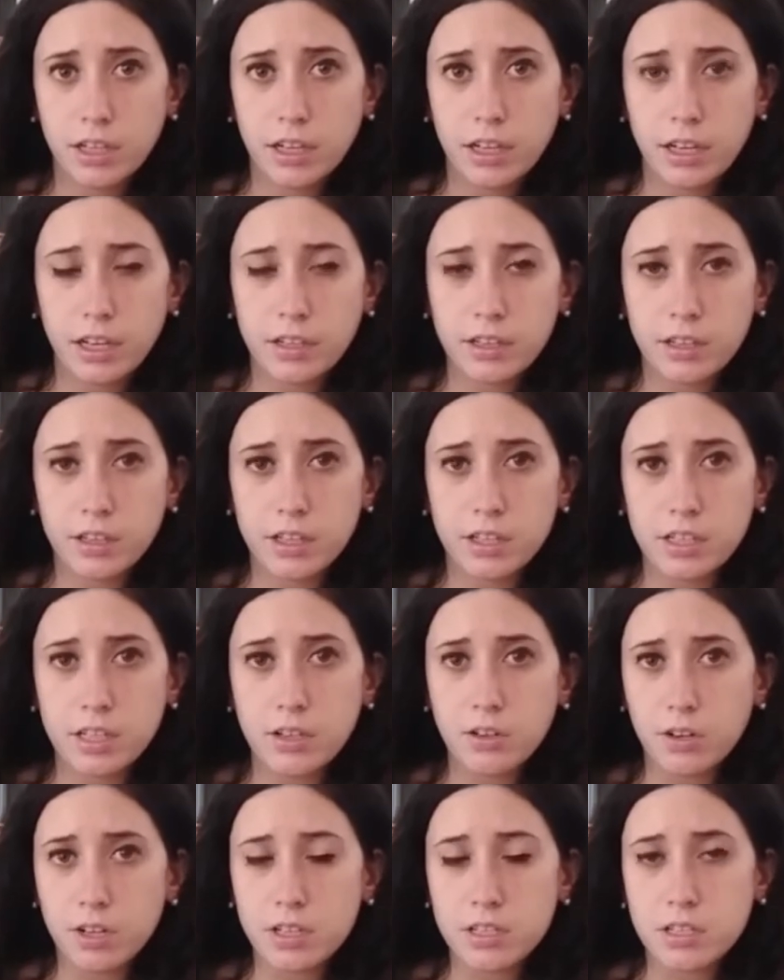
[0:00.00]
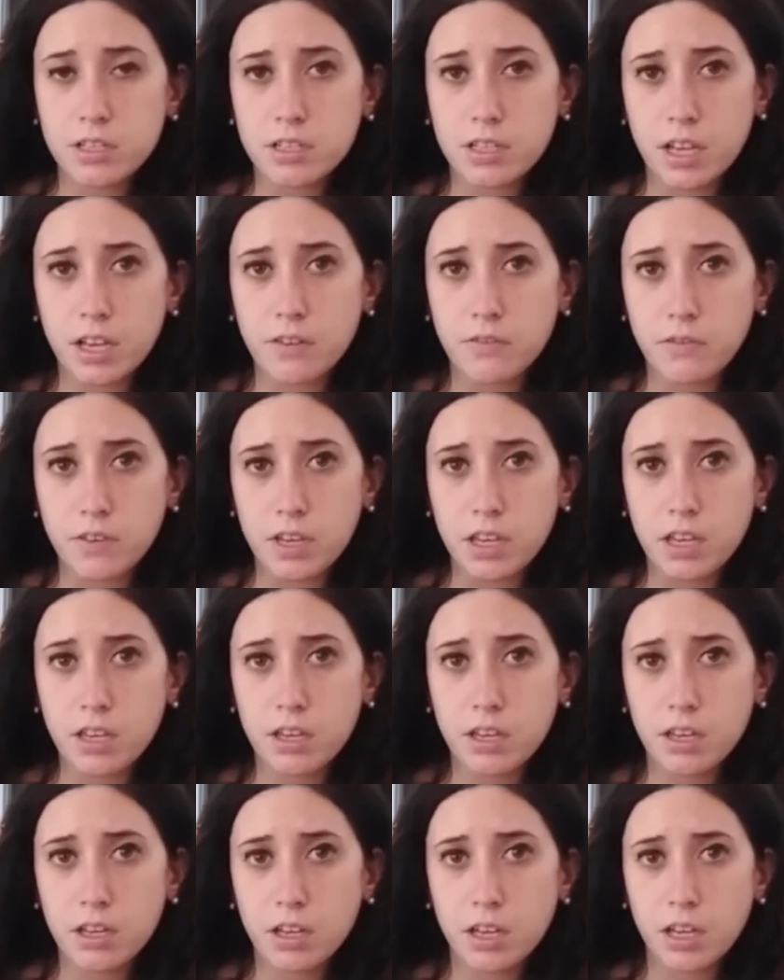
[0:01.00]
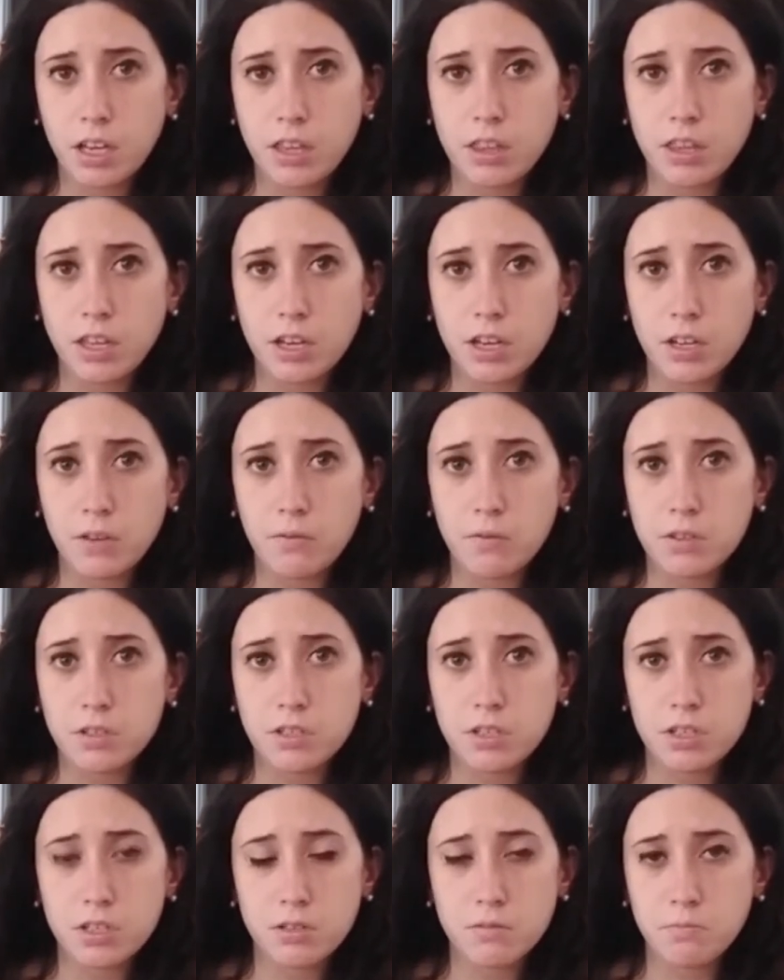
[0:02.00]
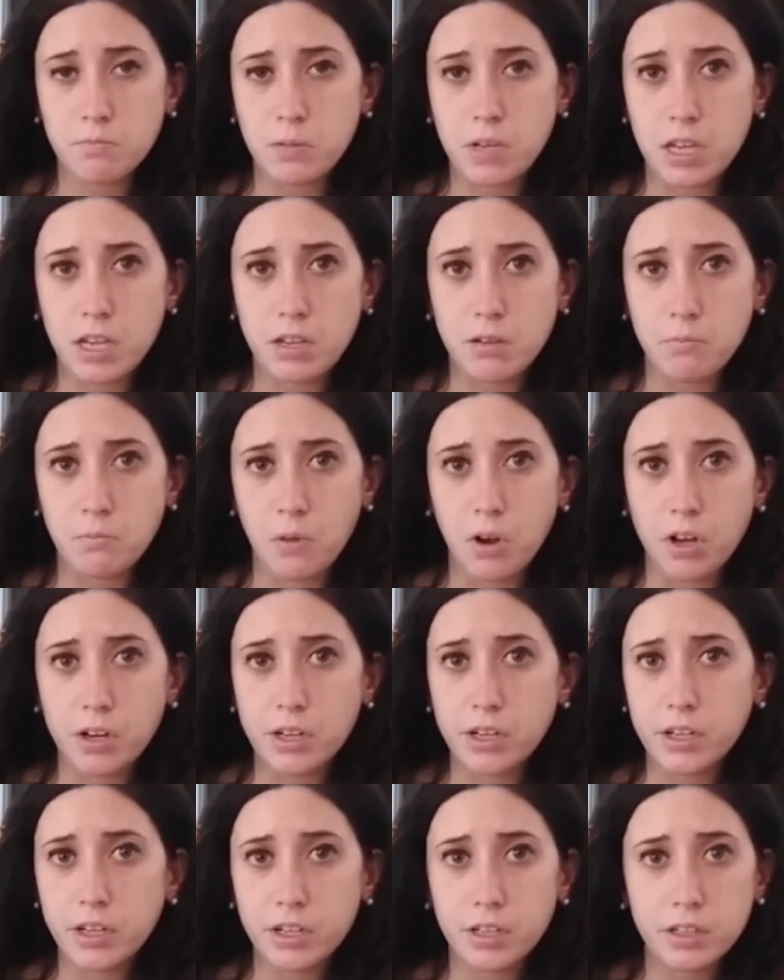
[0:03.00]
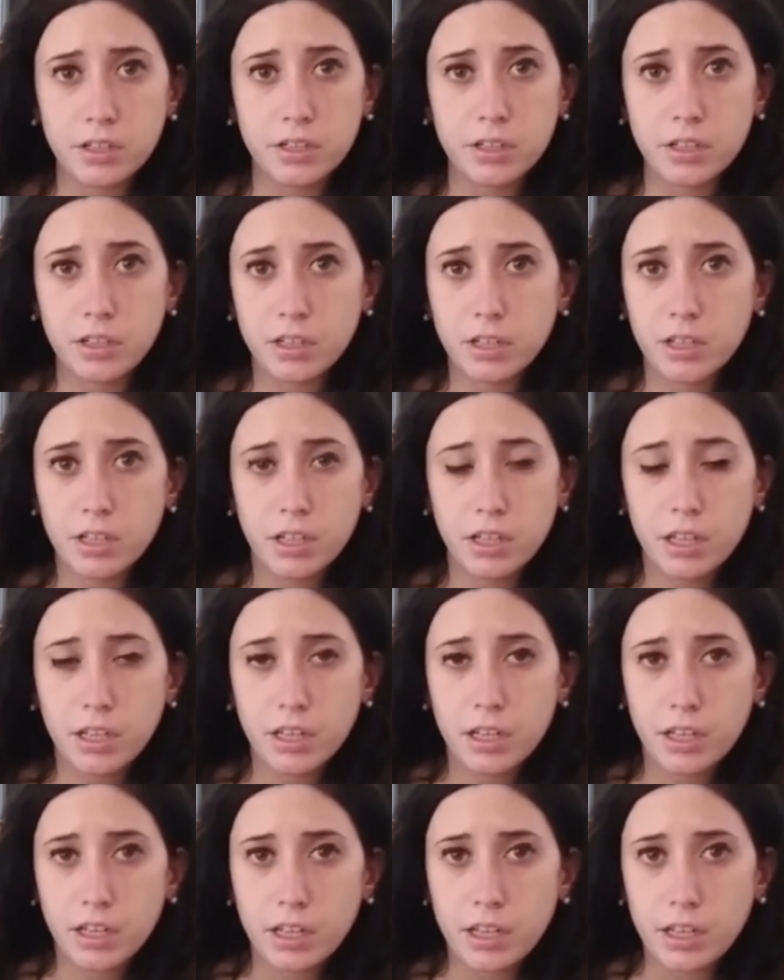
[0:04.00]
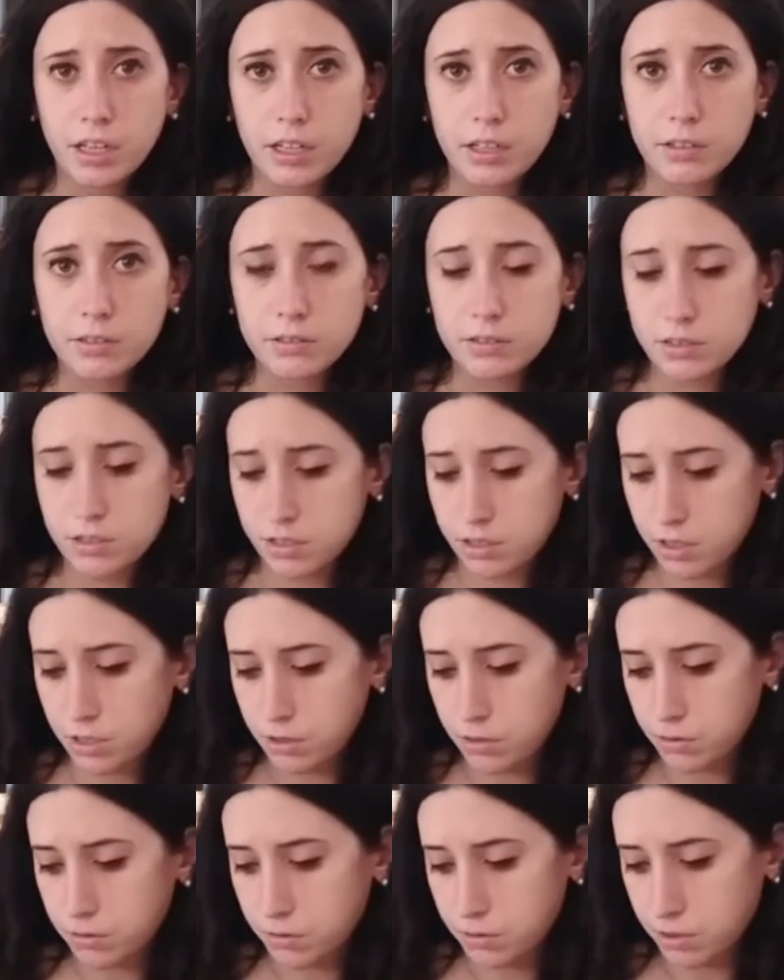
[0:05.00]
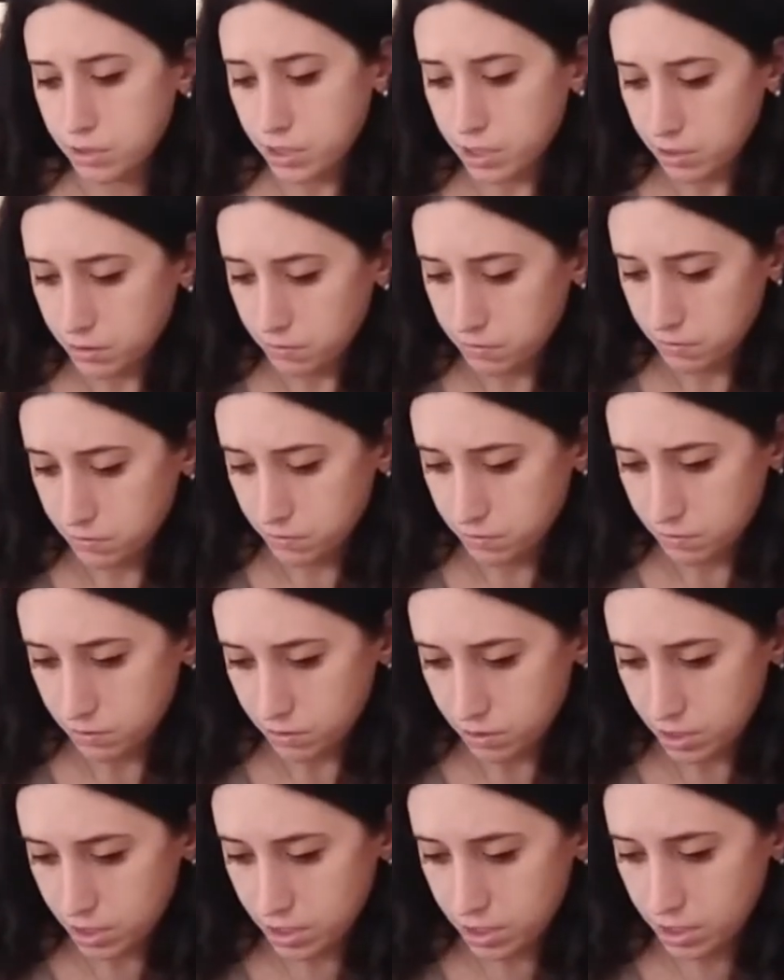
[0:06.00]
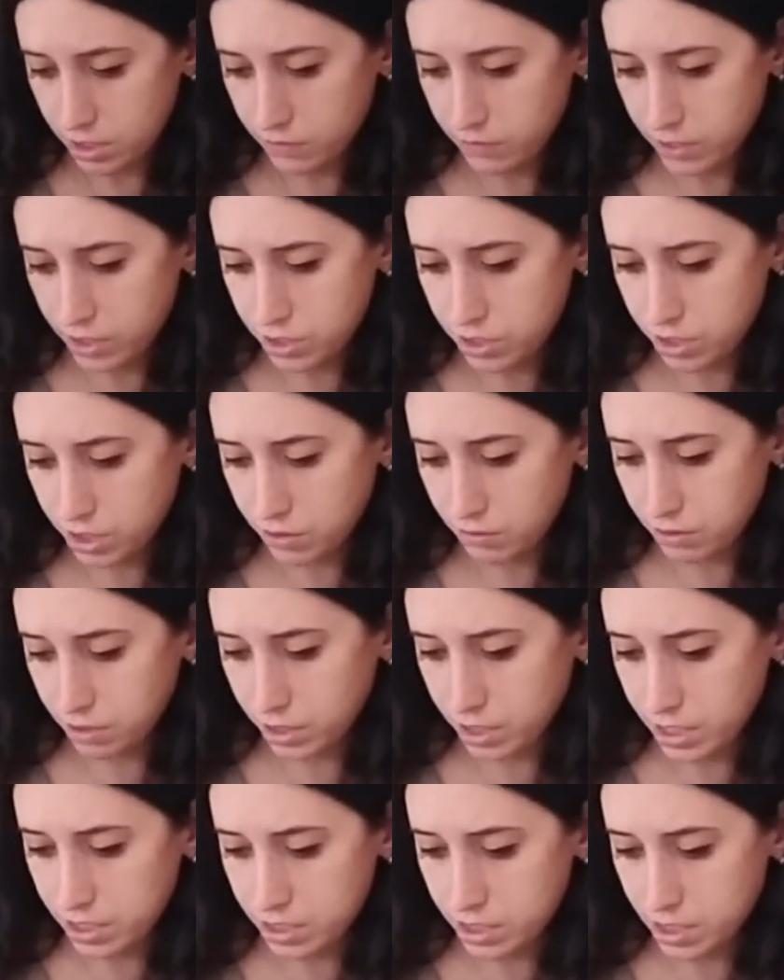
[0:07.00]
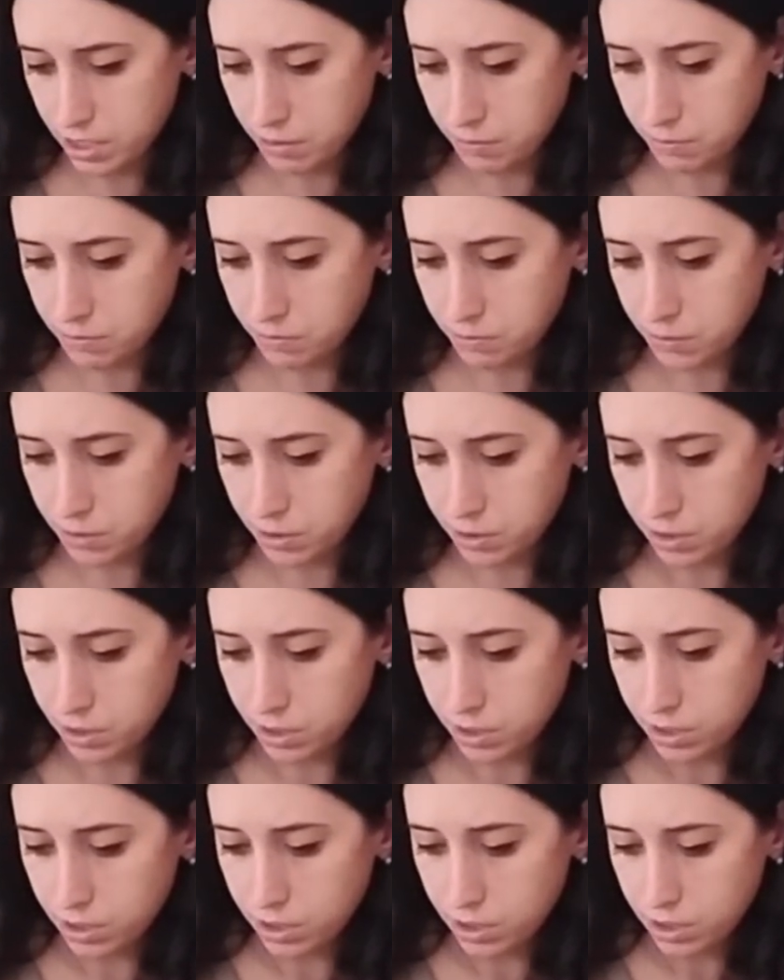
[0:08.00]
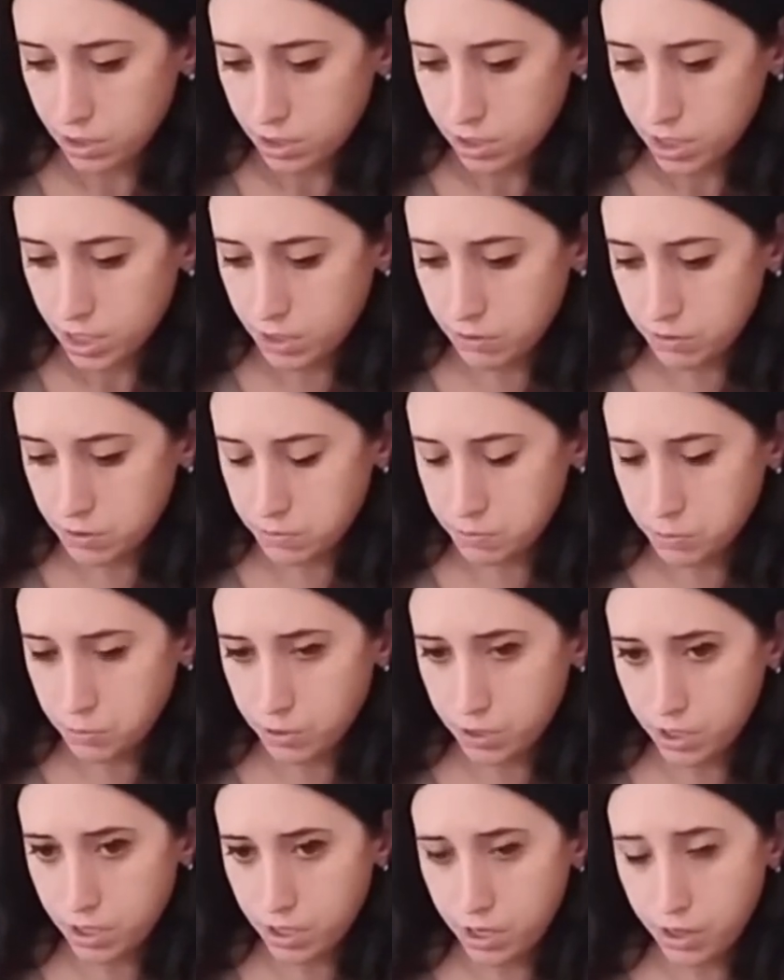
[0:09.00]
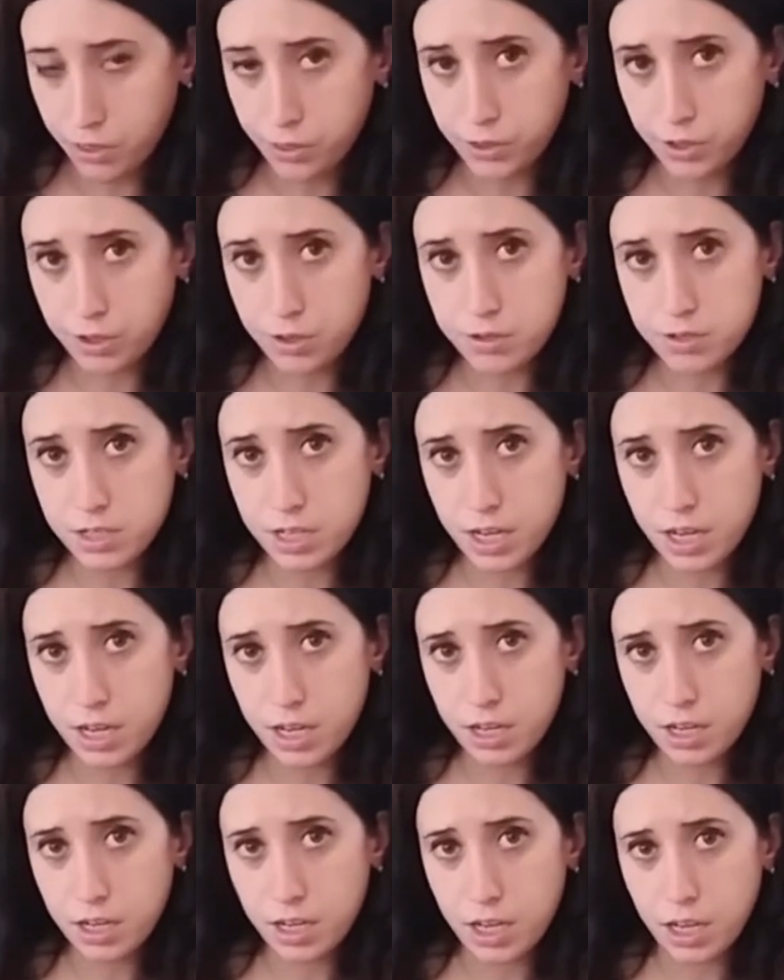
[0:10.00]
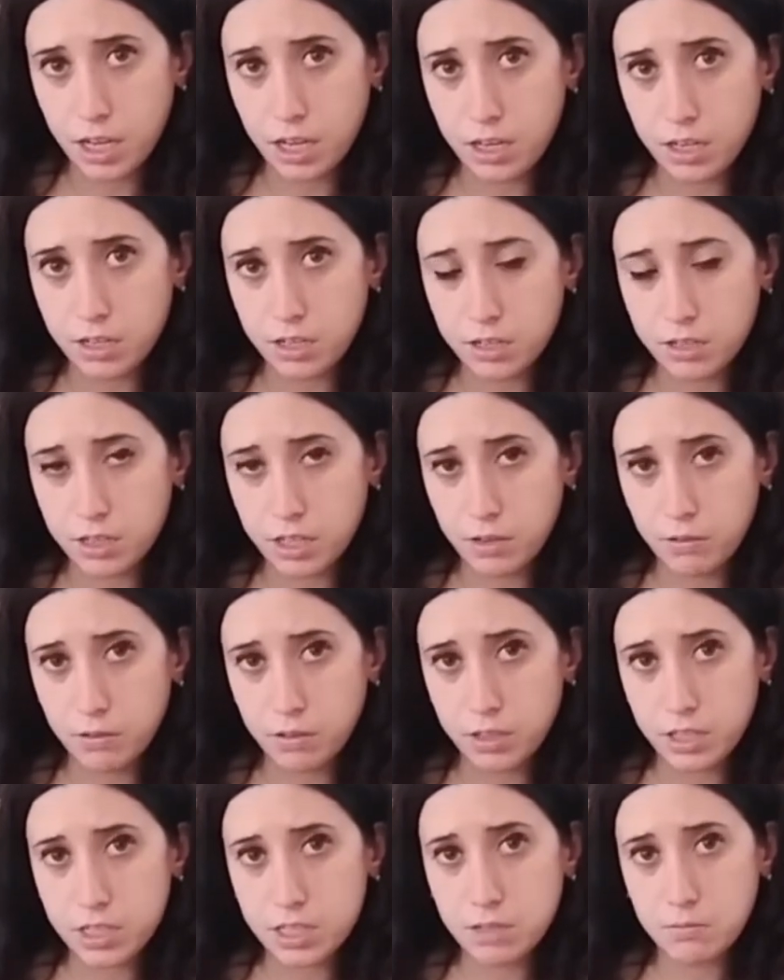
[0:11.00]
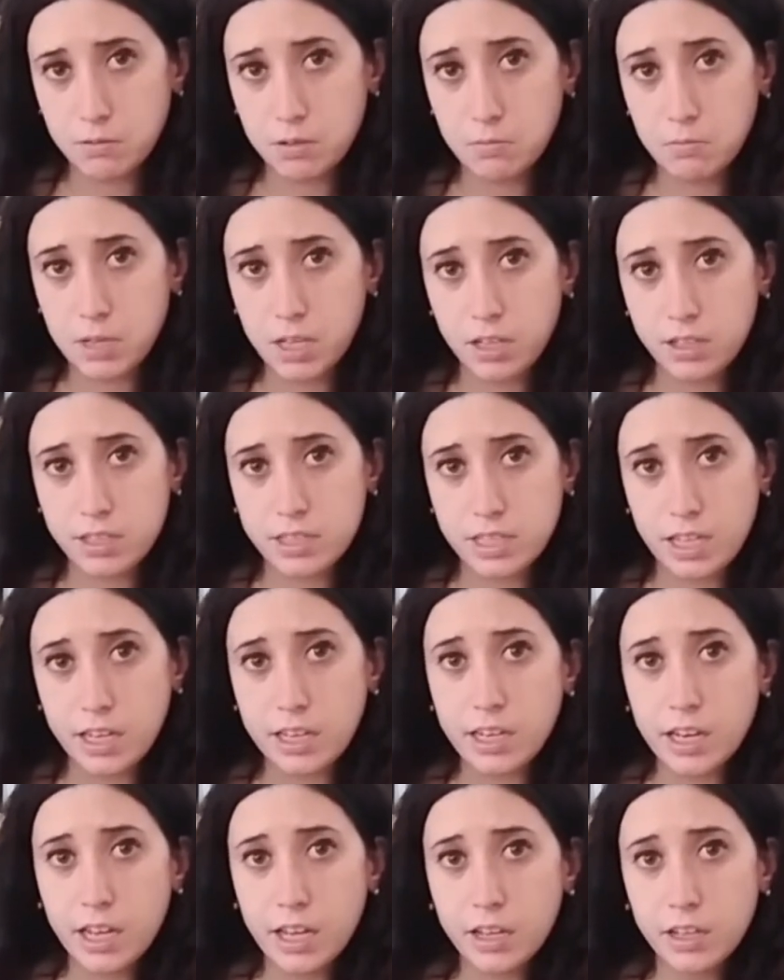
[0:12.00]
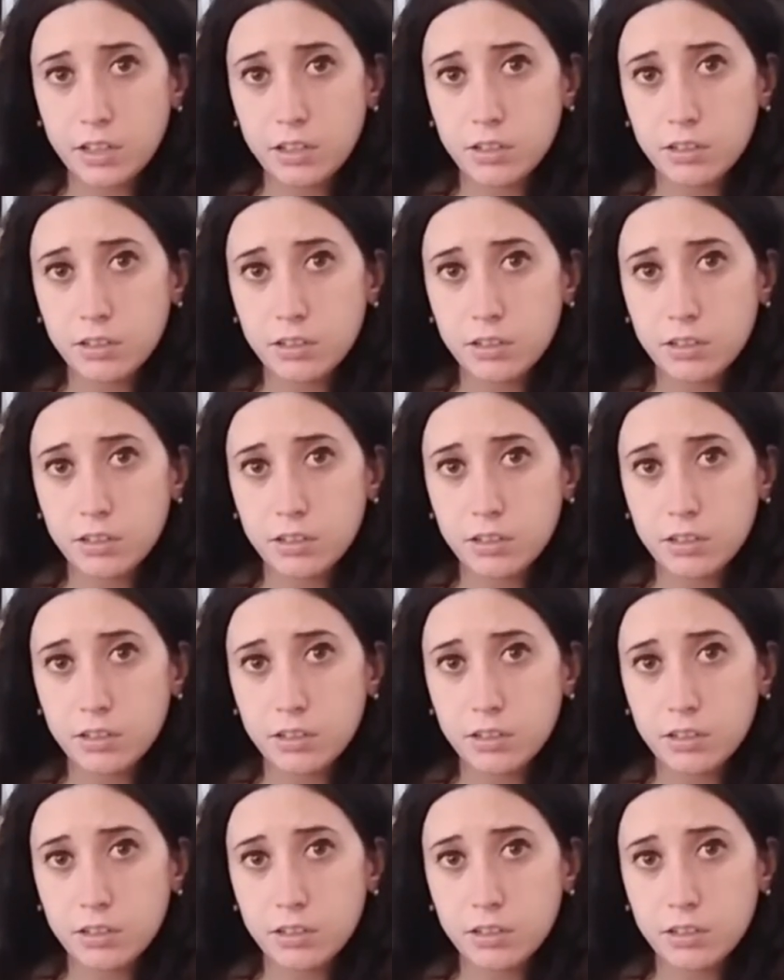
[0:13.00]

and then they decreased his IV, and then he was just being monitored. So they did eventually release him. He was born on a Thursday, and they released him to me on Sunday.